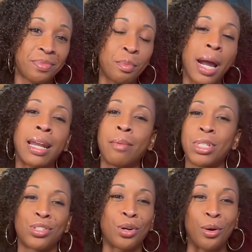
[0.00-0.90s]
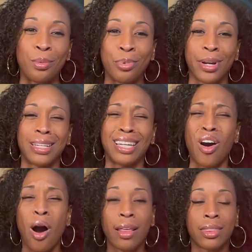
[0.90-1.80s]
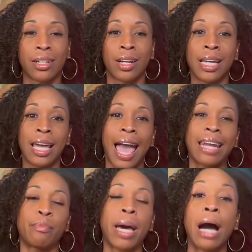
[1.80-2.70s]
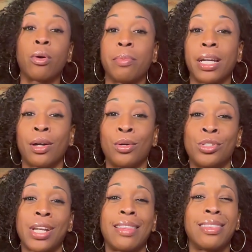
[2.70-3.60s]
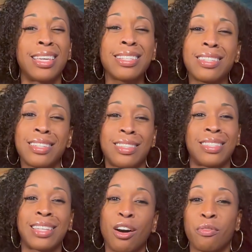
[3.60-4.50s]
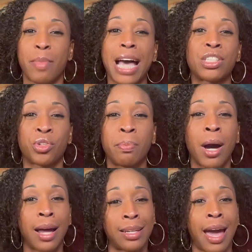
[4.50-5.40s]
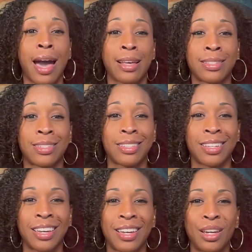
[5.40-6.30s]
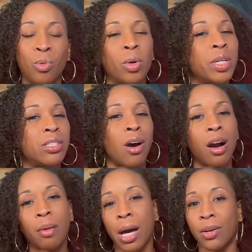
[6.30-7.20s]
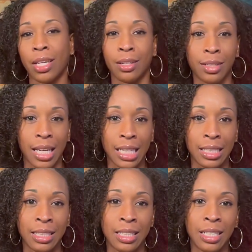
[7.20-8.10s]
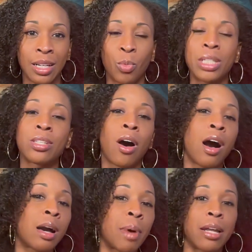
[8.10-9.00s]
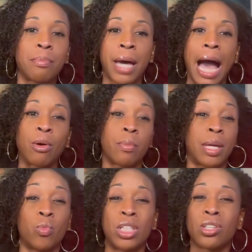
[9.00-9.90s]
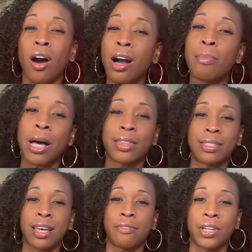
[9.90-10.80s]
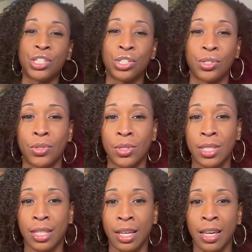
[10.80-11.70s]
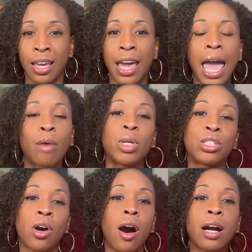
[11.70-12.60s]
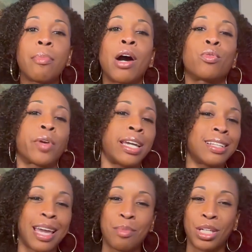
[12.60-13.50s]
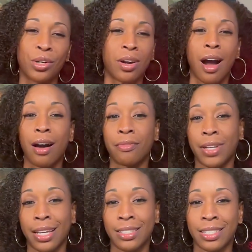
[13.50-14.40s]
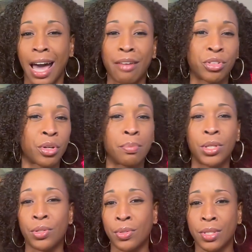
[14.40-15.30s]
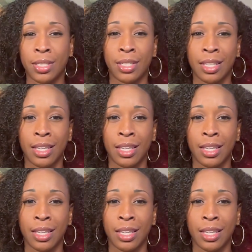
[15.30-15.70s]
My name is Nicole Brittany, author and empowerment coach, and this is the Self Mastery Podcast, where we talk about healing, we talk about empowerment, we talk about the tough issues, and we talk about reclaiming your confidence after abuse.